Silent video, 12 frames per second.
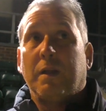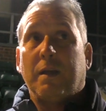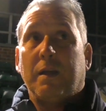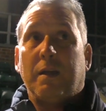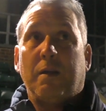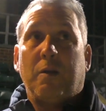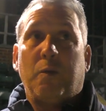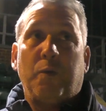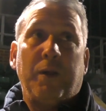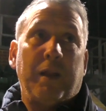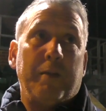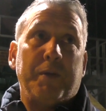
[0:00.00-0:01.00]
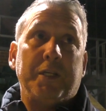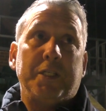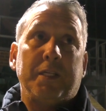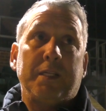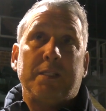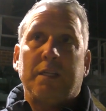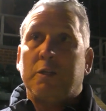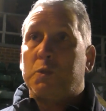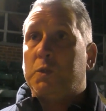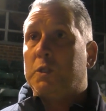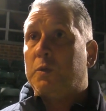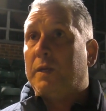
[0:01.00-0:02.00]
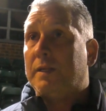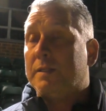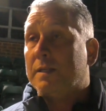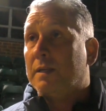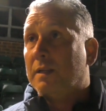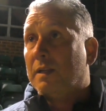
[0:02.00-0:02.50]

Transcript: Uh, really appreciate it because we do need it